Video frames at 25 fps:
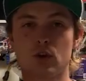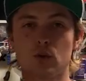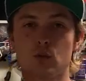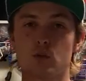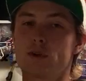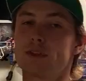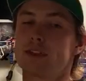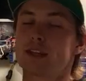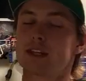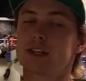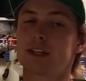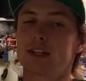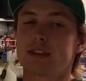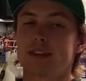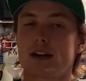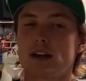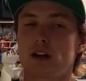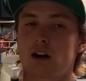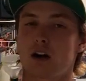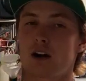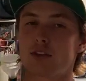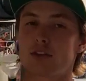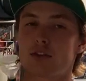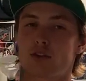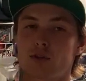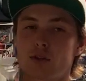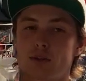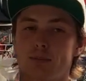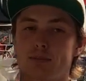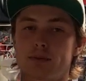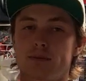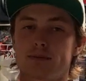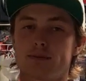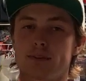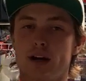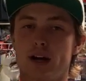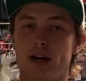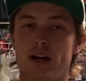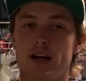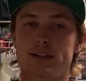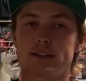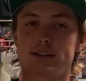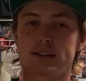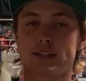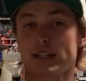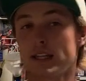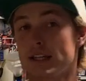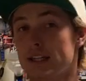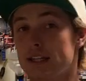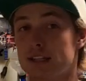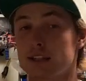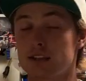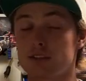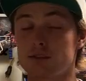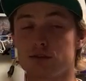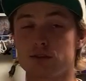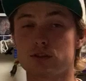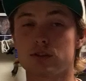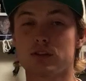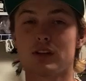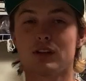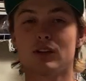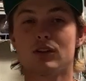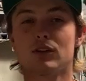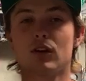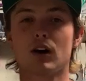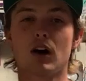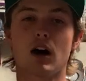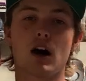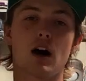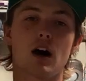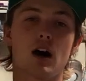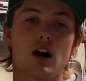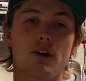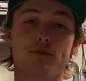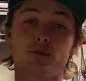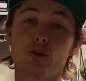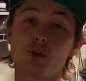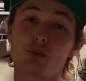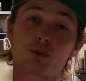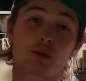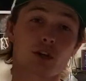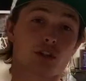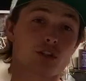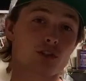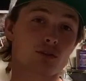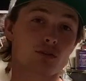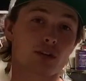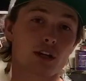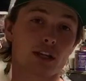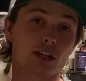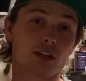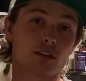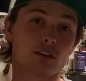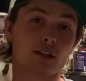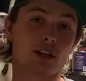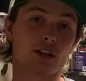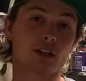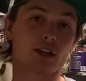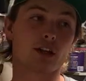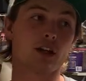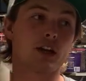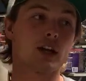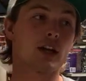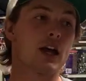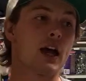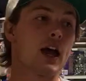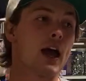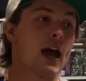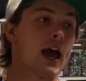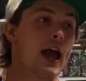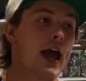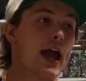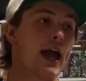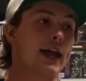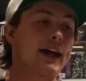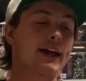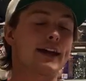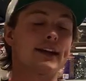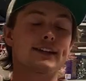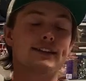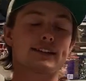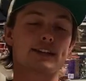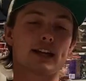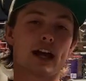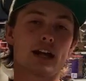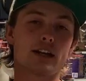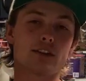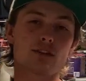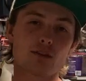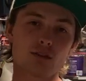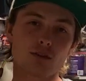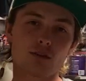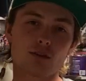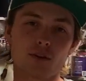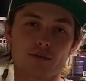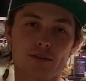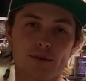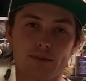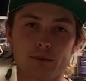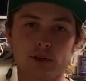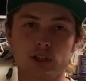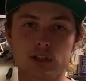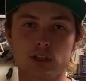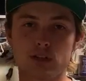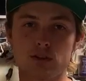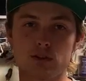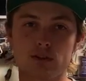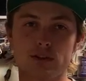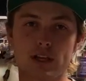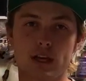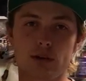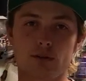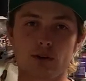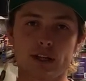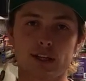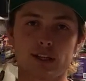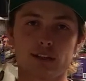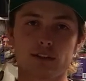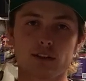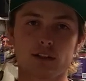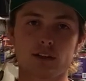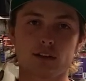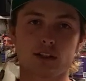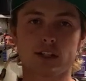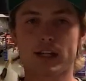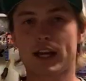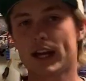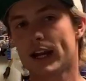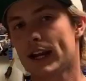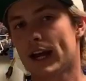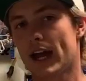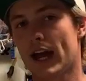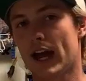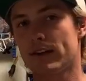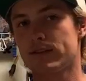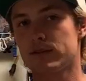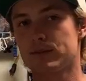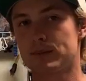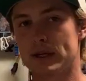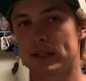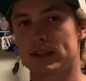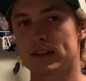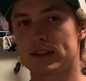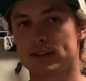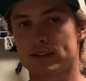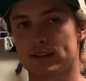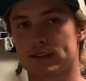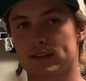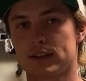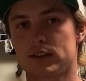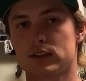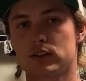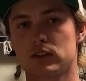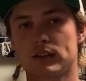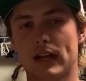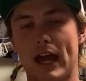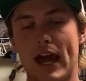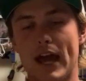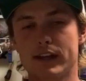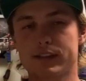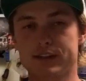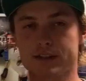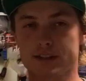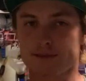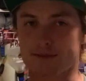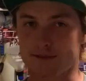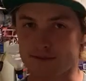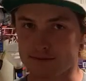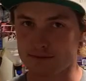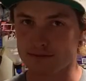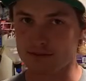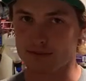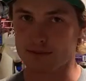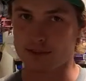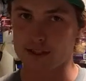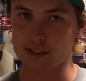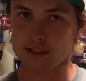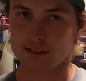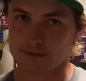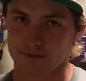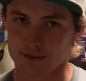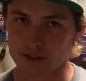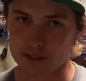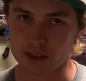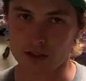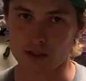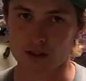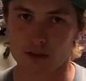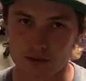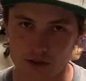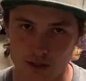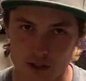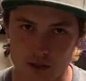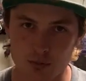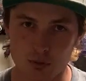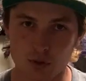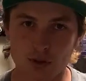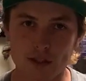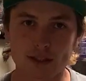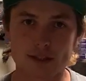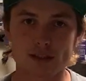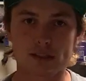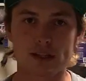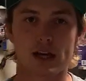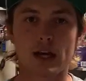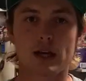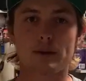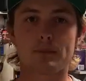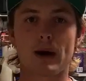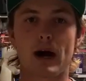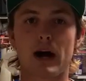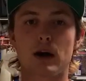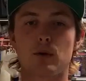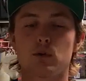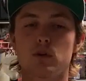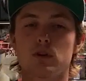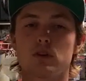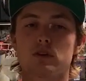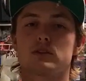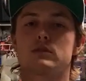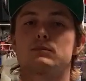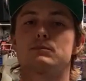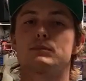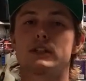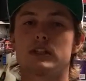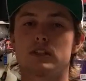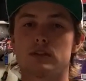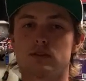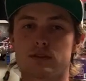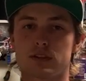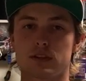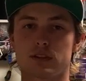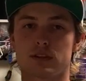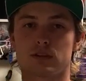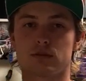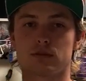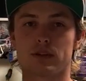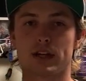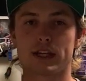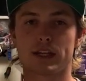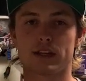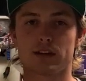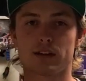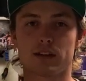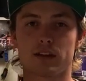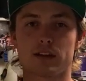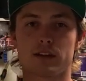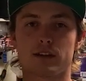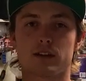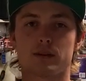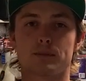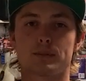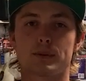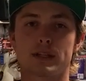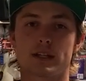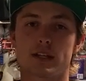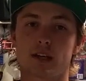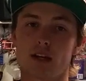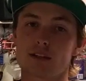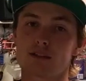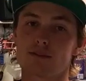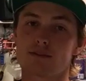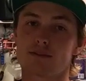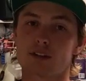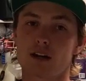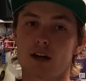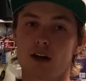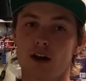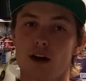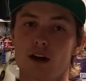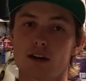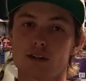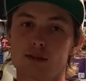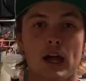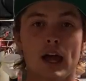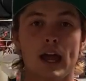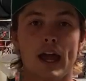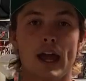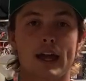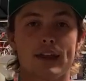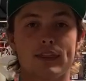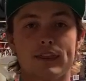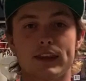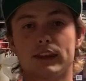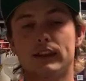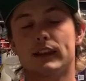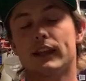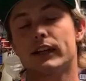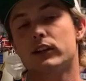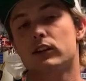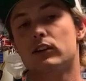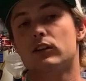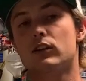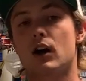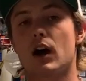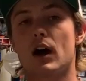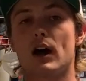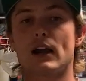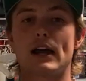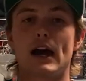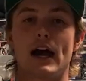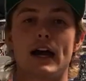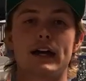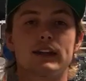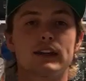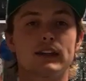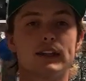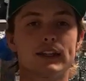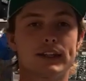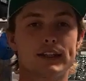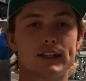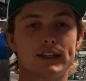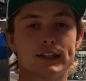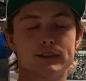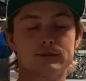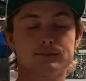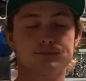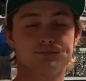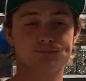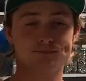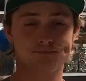with the kit that On3 provides, it gives you a fuel pressure regulator. And I don't know if I'm going to use that regulator yet. I haven't made that decision. As of this video, this point in time, I will be using the regulator because of cost. And then later on, I can